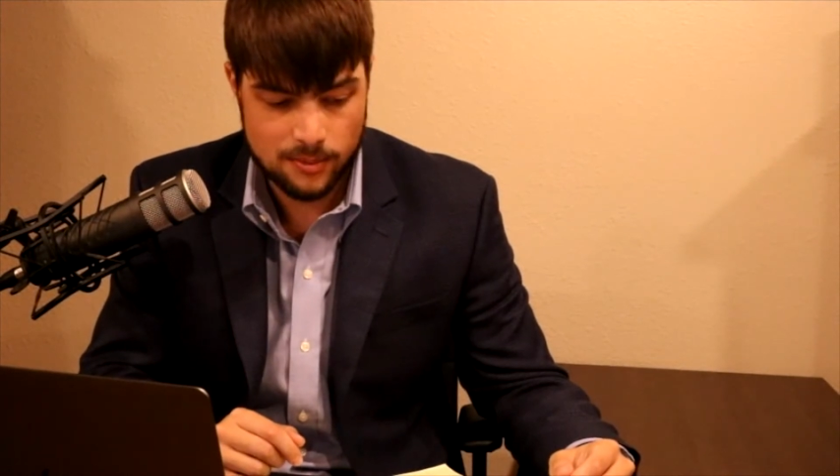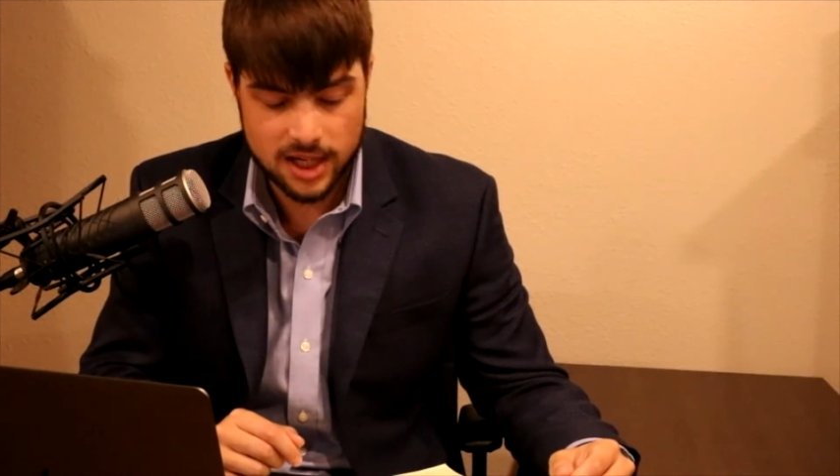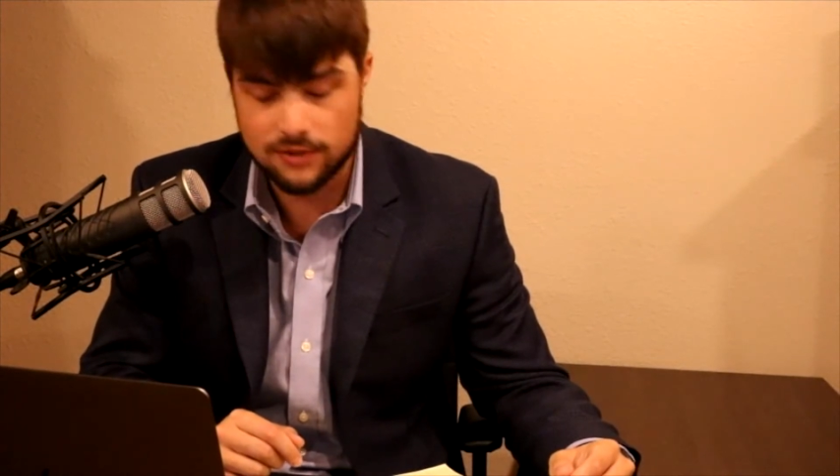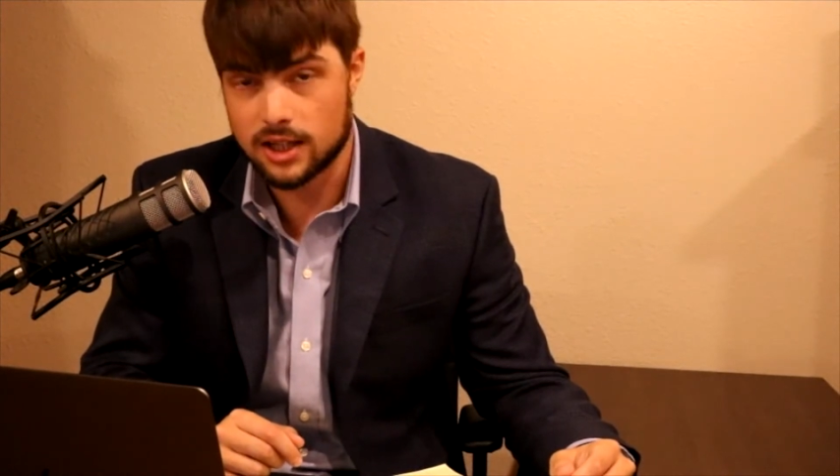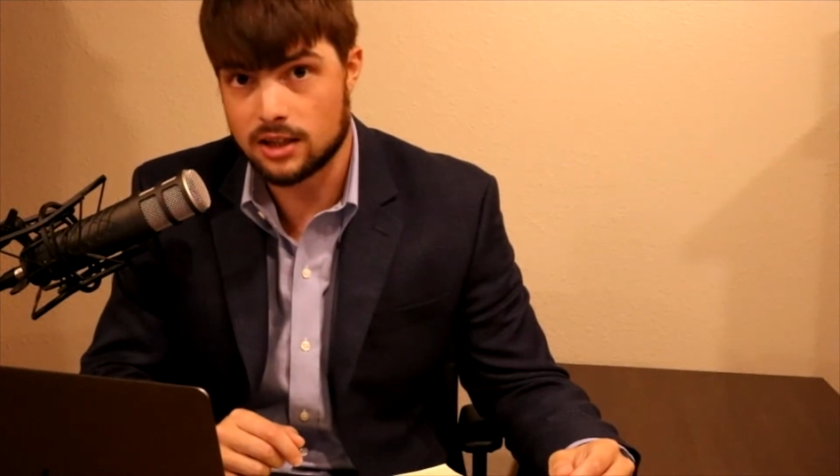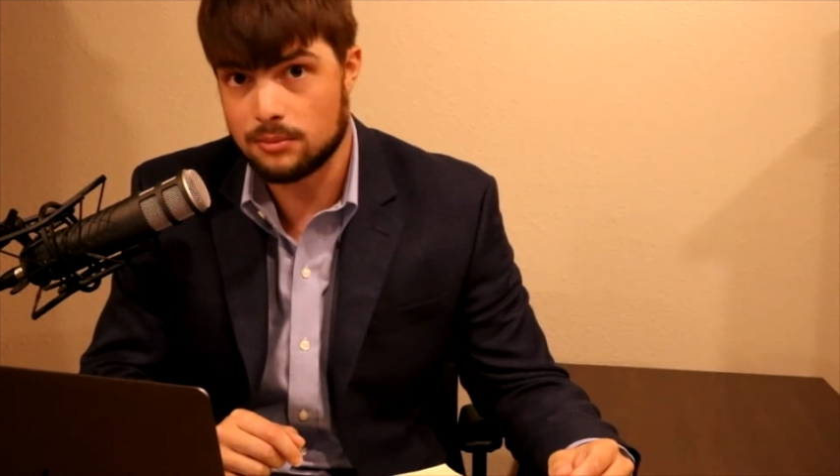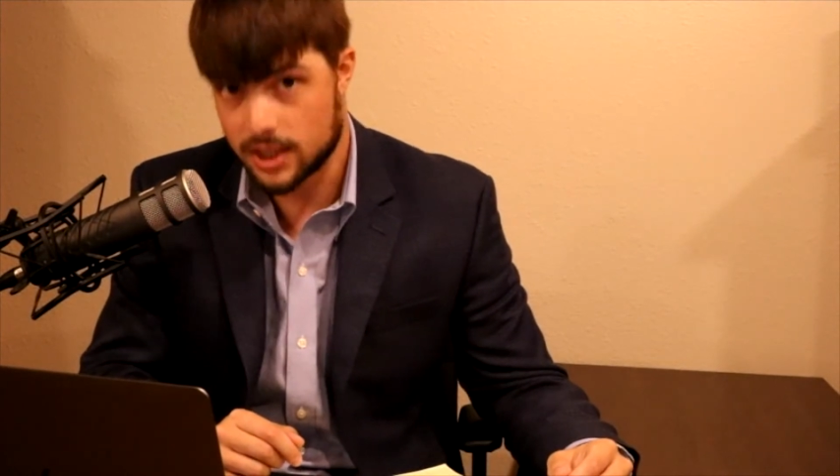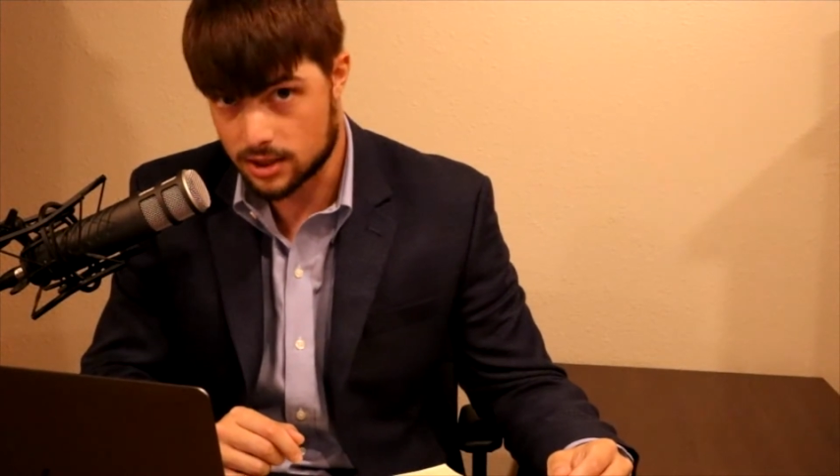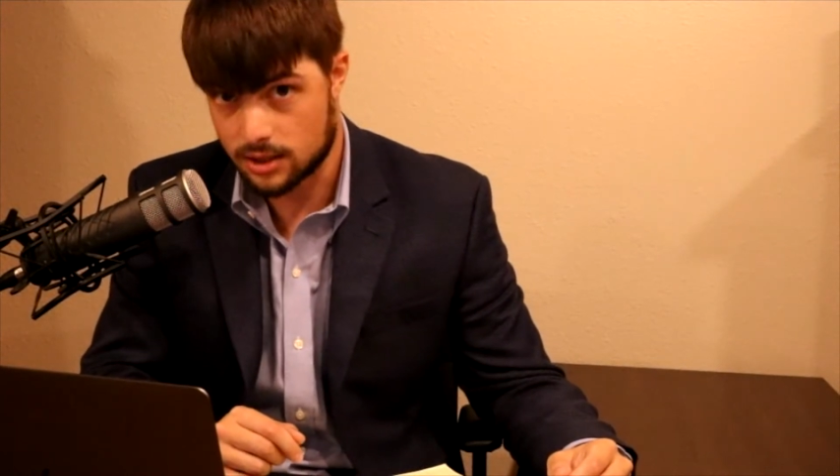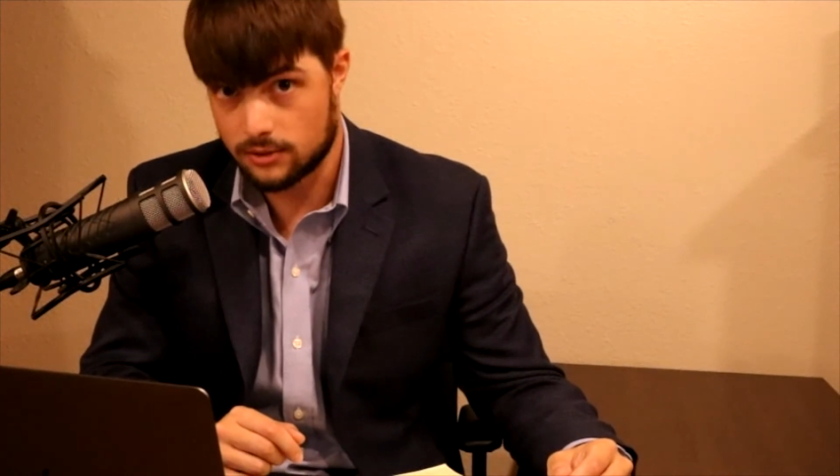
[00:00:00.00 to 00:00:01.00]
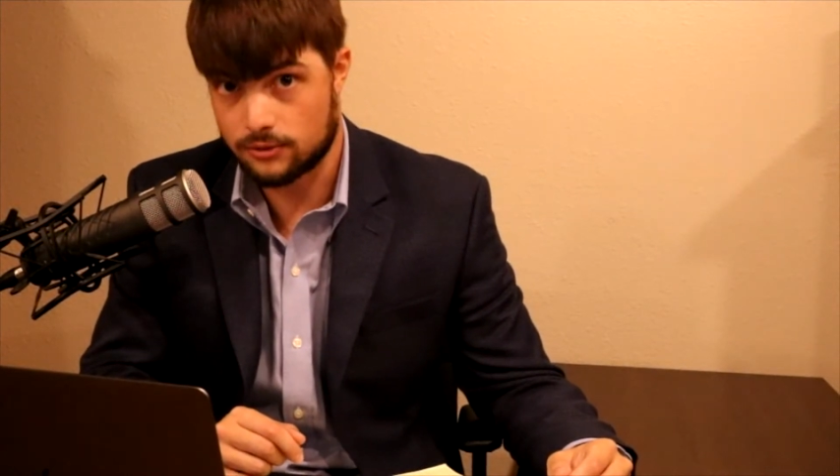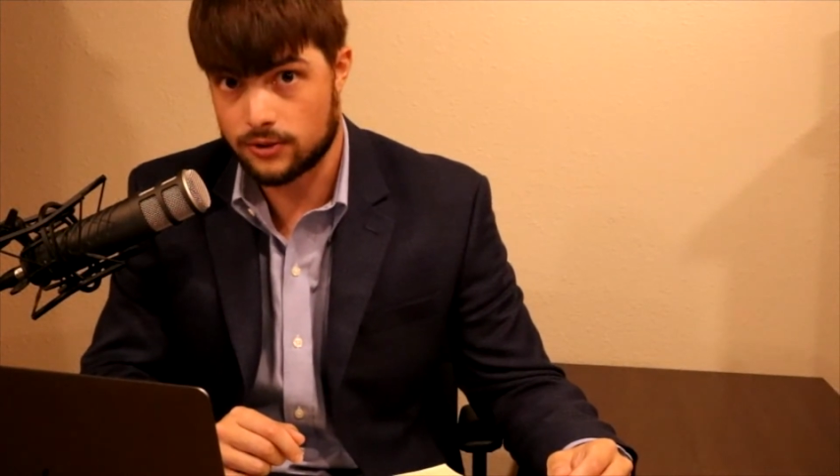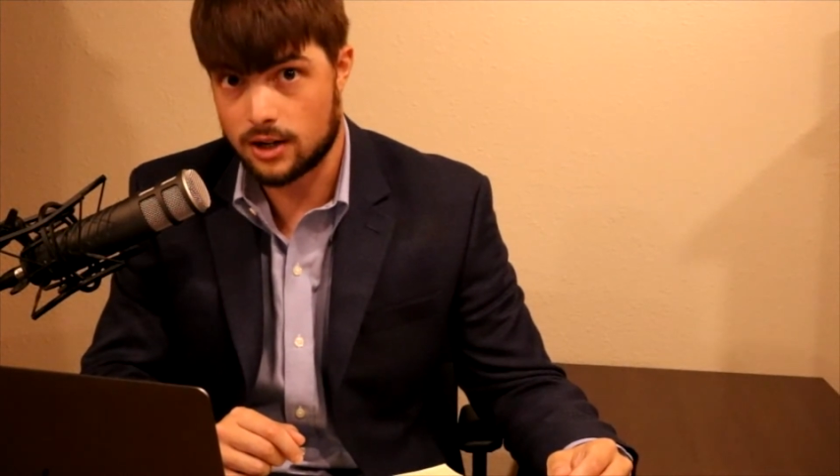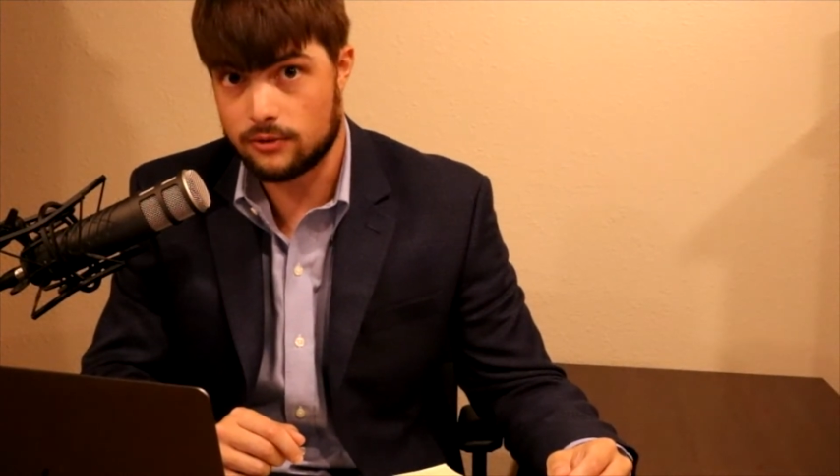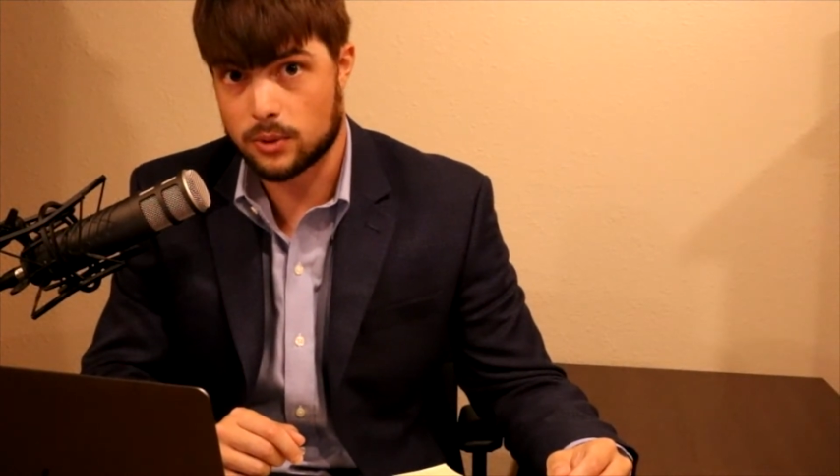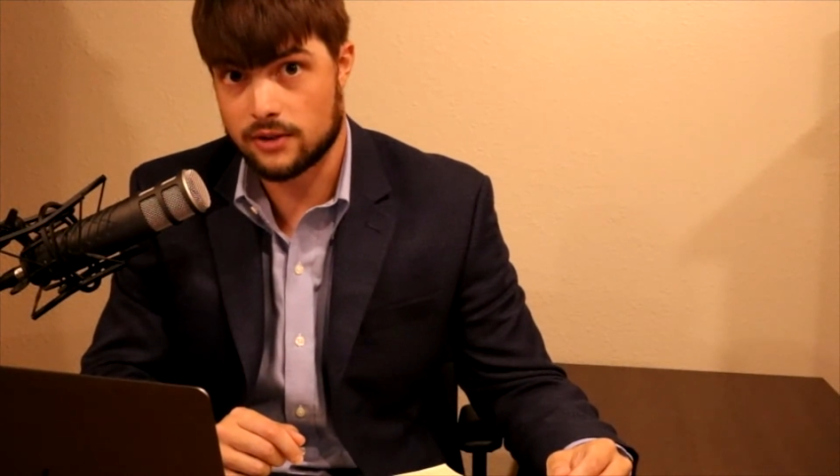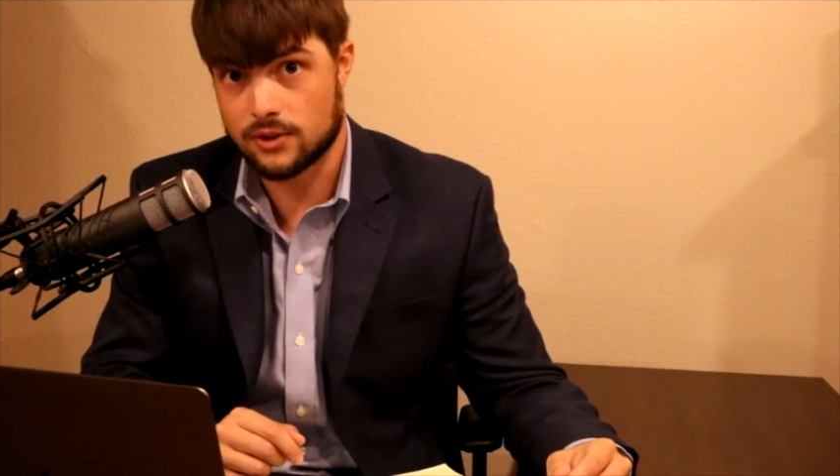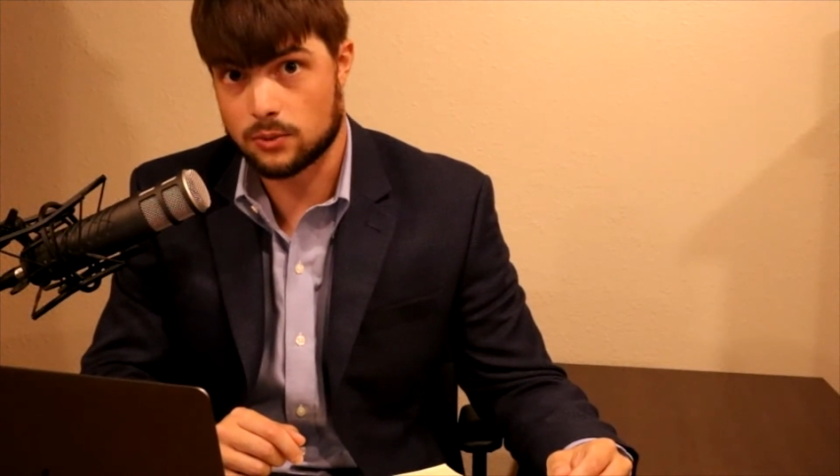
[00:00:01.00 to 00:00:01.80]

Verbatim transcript: even in the midst of one of the